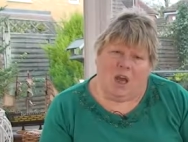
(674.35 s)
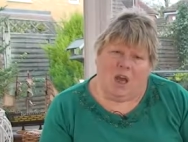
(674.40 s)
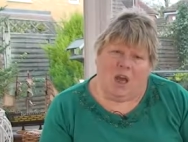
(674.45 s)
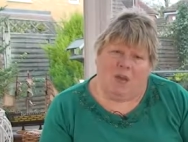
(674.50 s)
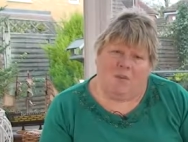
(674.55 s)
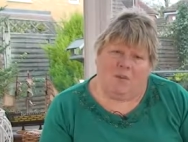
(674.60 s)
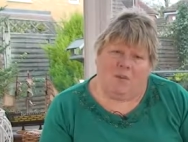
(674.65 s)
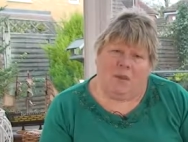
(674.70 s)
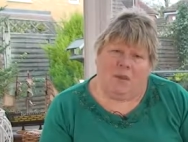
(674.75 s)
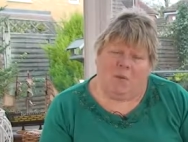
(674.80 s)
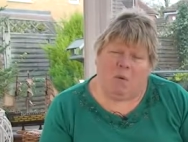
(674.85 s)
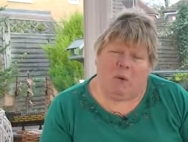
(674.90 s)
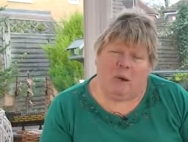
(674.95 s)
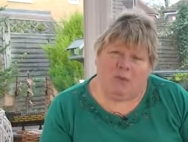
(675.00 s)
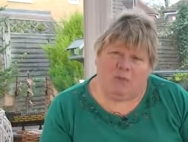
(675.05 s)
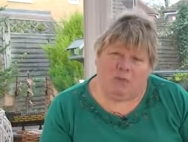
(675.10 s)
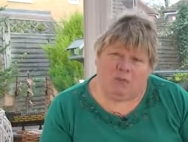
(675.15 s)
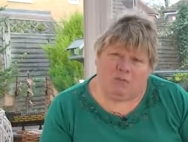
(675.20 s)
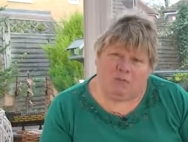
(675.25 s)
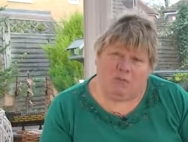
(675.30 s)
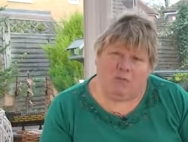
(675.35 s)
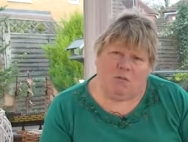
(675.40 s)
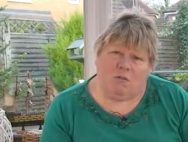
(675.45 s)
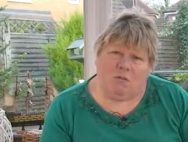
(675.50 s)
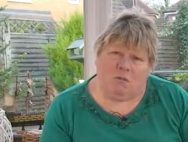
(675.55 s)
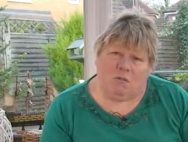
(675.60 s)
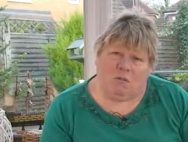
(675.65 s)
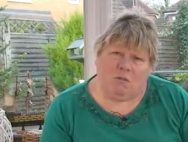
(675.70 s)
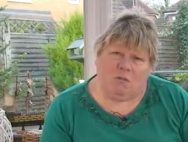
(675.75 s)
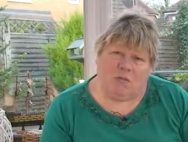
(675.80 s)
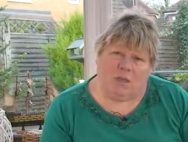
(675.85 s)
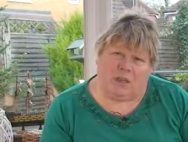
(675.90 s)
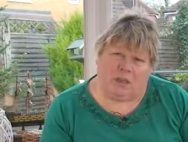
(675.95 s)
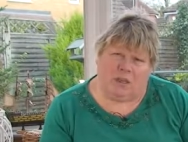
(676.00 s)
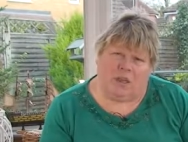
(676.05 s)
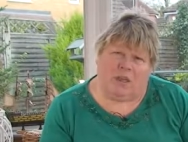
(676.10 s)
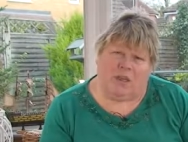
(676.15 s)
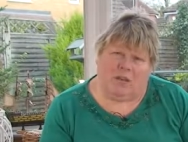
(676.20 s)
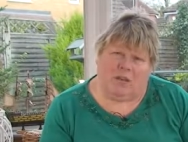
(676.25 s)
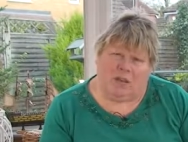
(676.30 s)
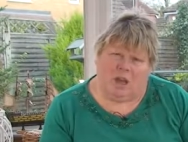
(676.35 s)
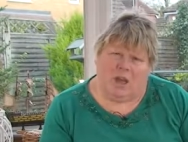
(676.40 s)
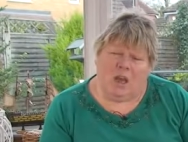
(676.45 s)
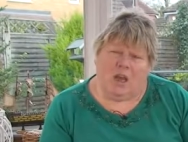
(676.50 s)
They're quite a strong dog in that.